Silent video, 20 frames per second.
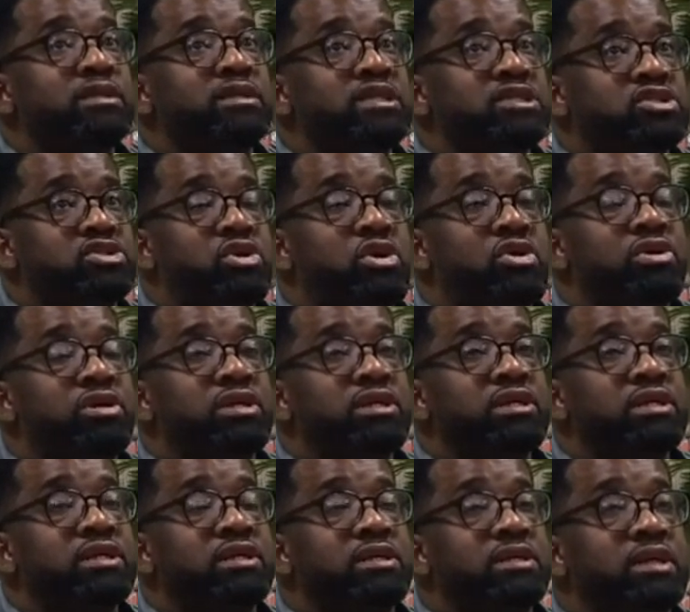
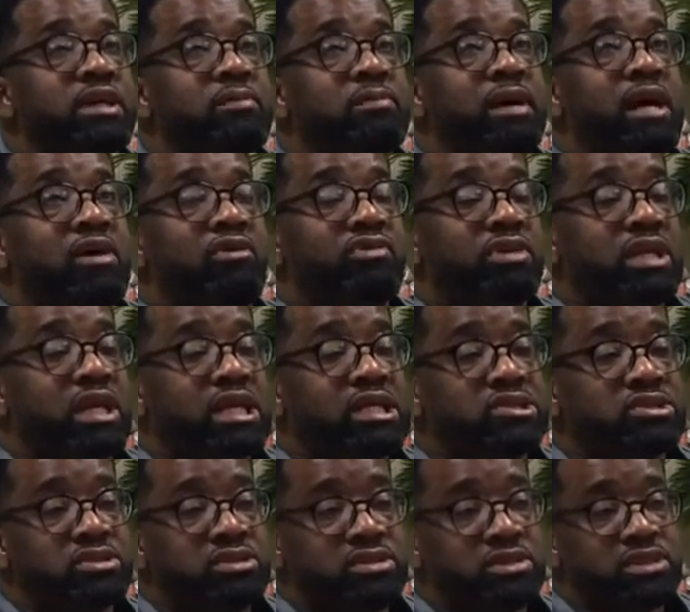discerning about
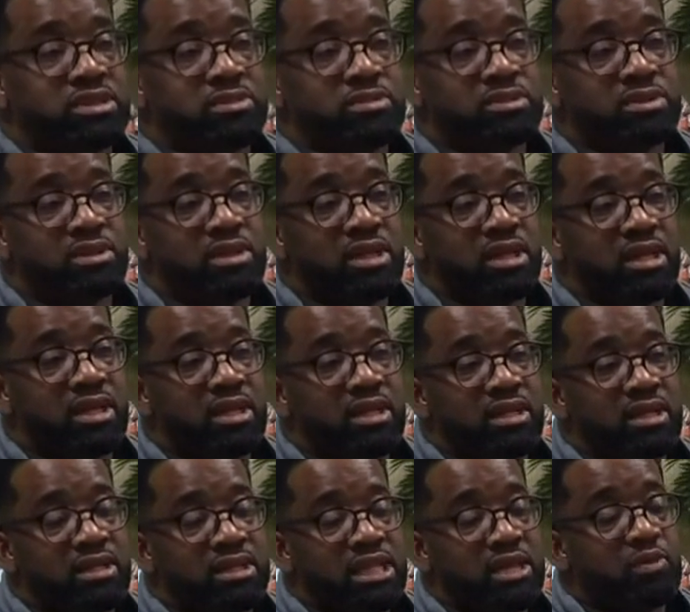relationships
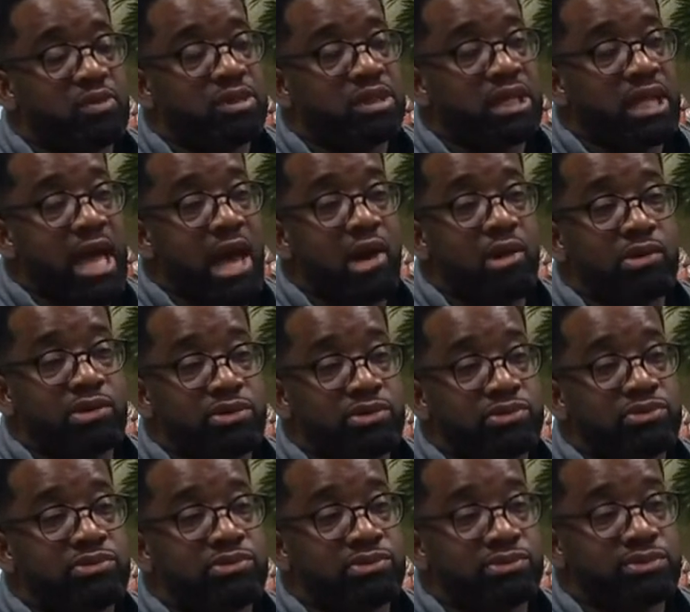that will allow
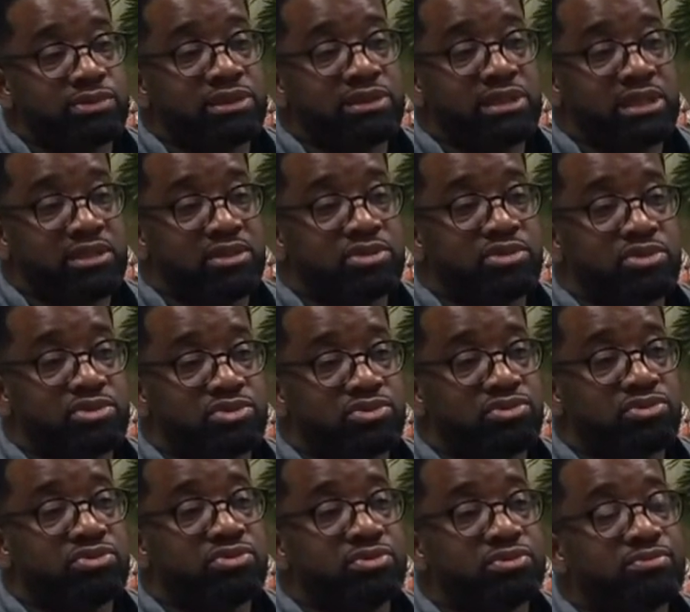you to tell your
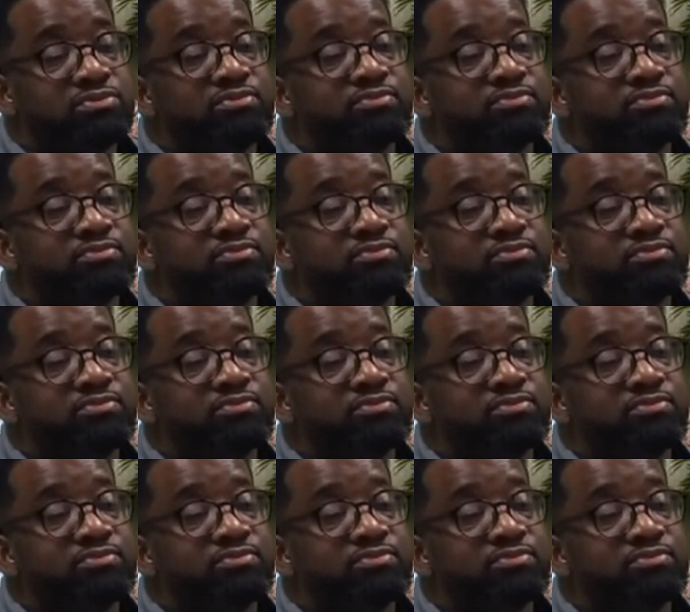truth,